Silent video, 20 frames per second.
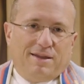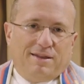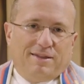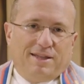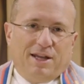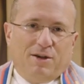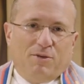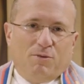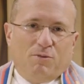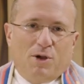
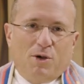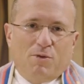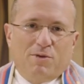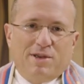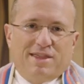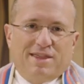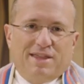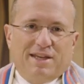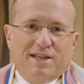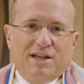than what we
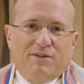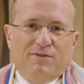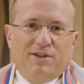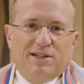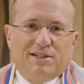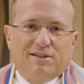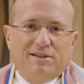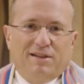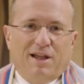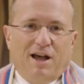think of
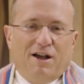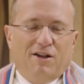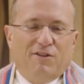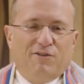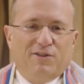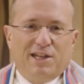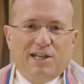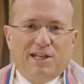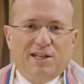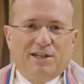as
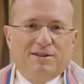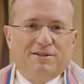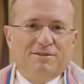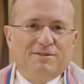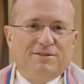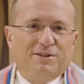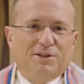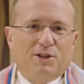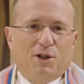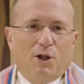love in
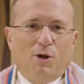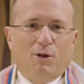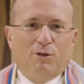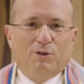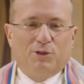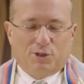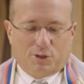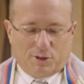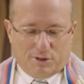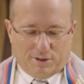
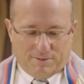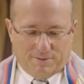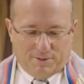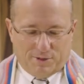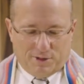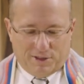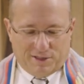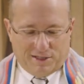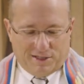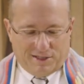culture
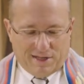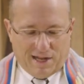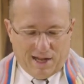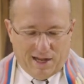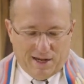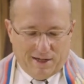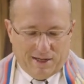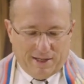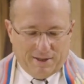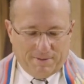or
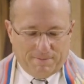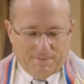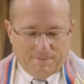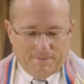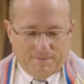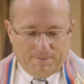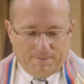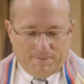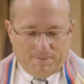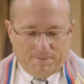society.
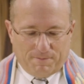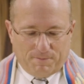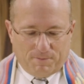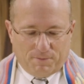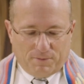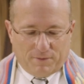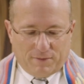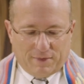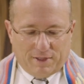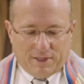
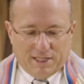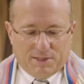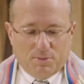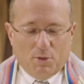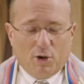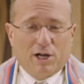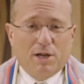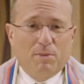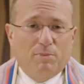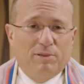It's
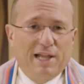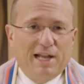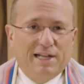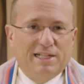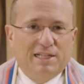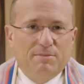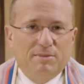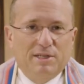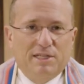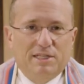more
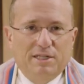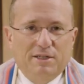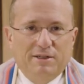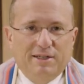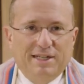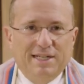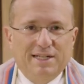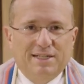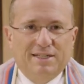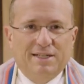complex and
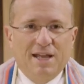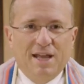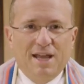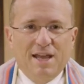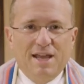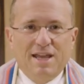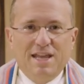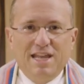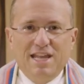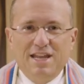mysterious
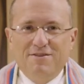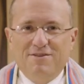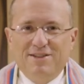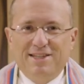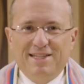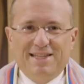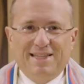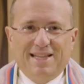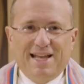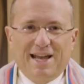
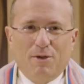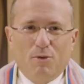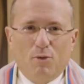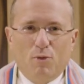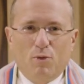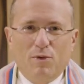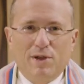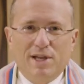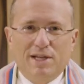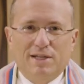even than that
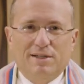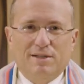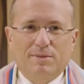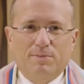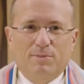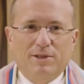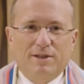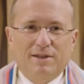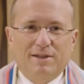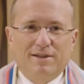
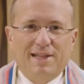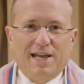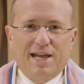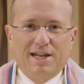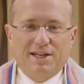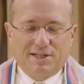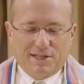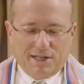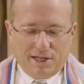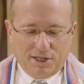wisp,
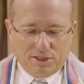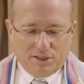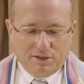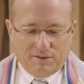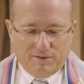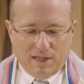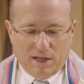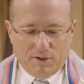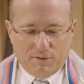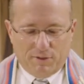that touch
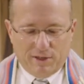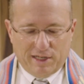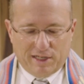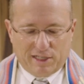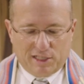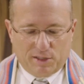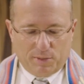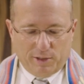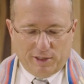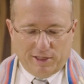of love we
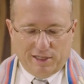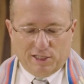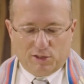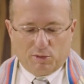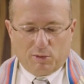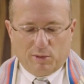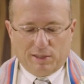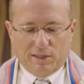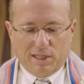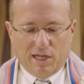experience
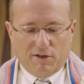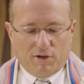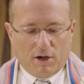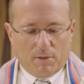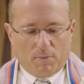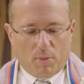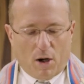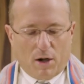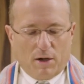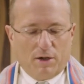when we love our
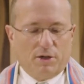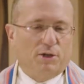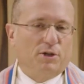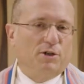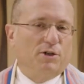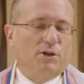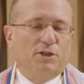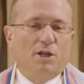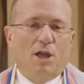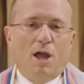
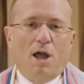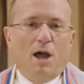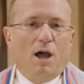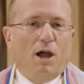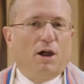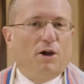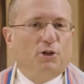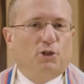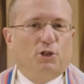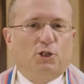partners,
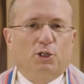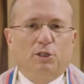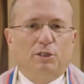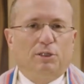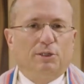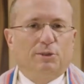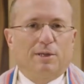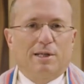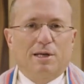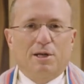our
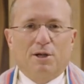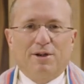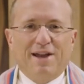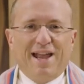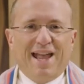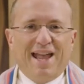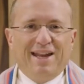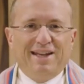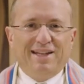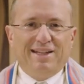children, or
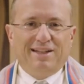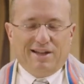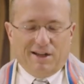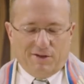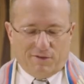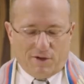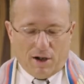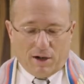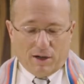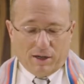any
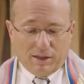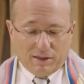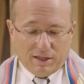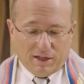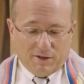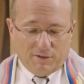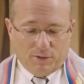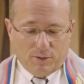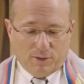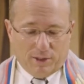of our
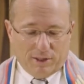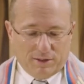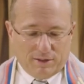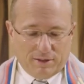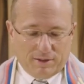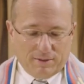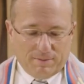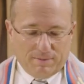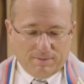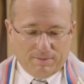loved
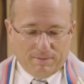ones.